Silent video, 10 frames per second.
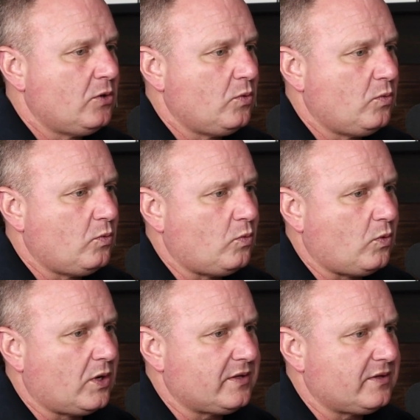
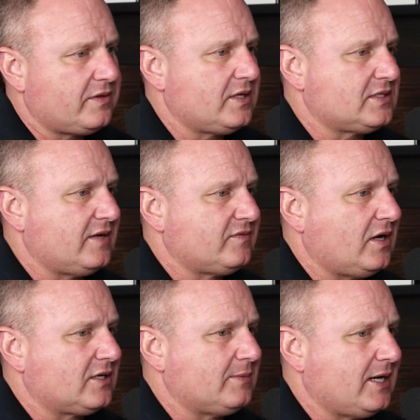One of the things I've
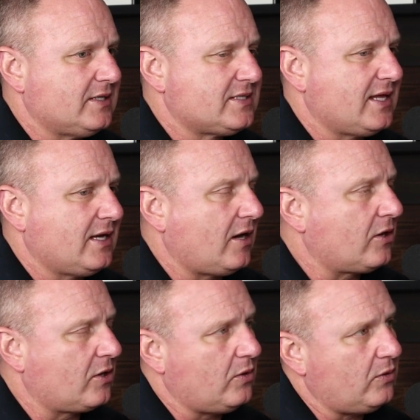talked about is that
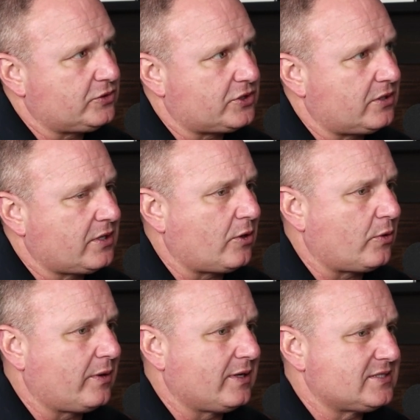our culture and our
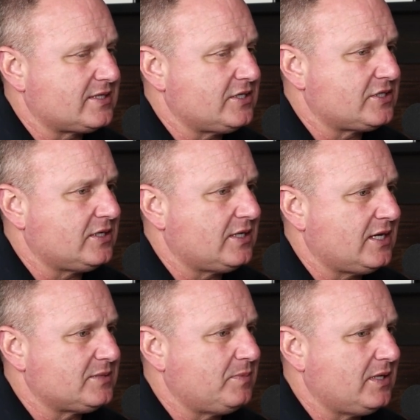organization
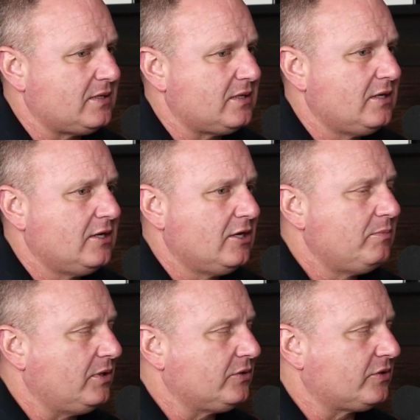has been
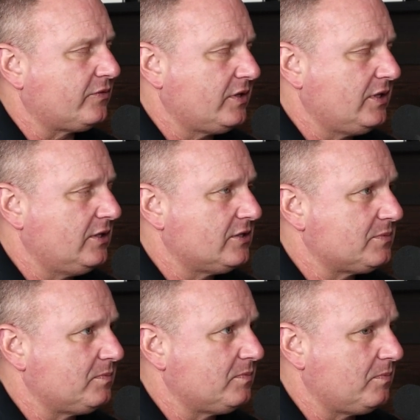built over the years
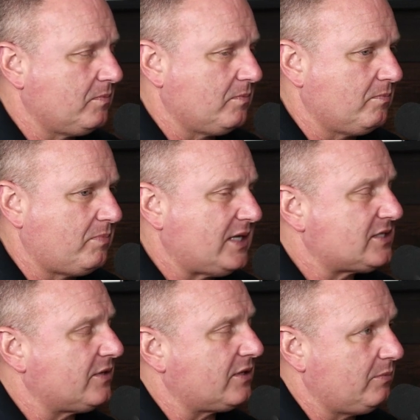
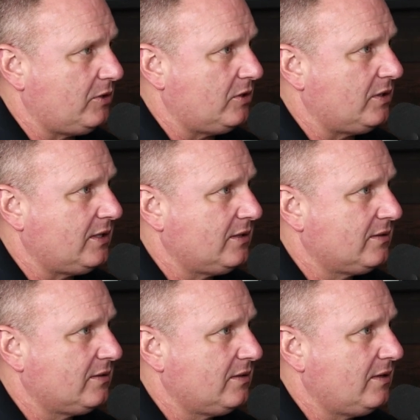based on the community,
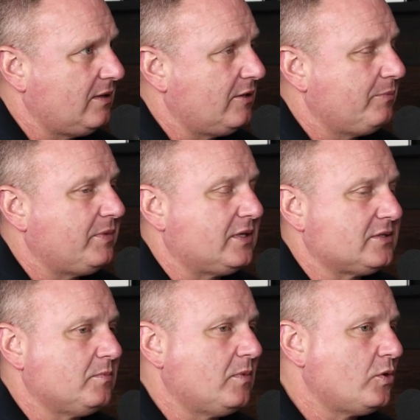because
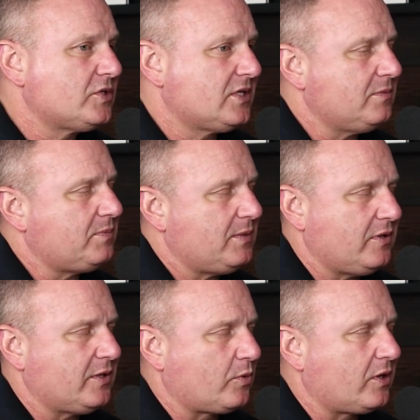most of the people
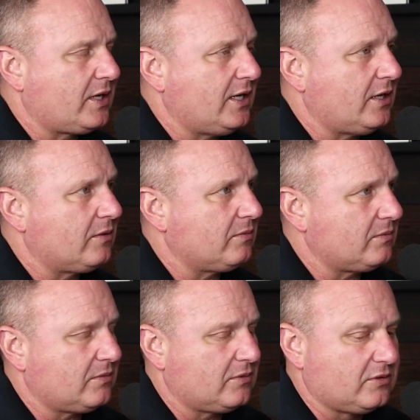that work here
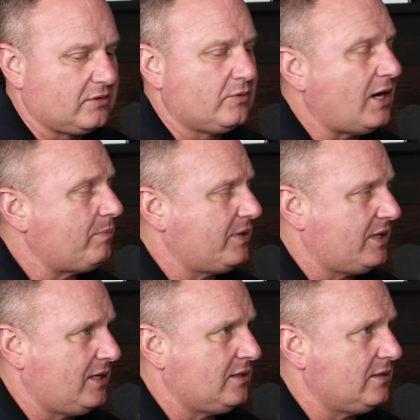grew up
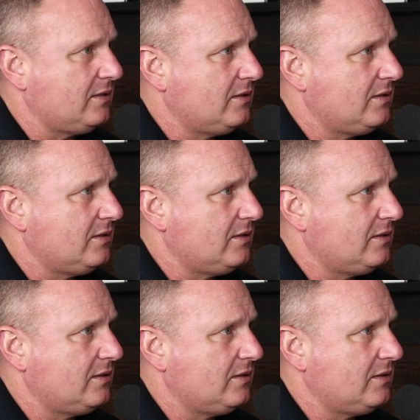in